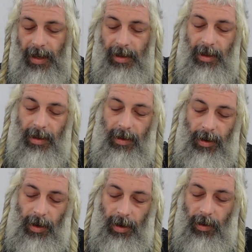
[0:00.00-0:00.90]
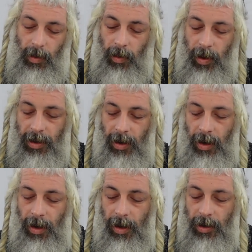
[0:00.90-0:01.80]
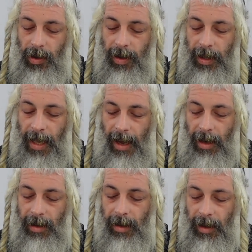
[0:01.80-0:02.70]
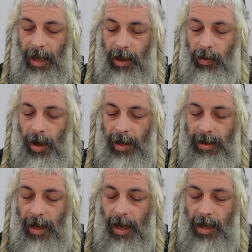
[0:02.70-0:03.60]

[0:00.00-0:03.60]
that the dirt will return to the land like it was,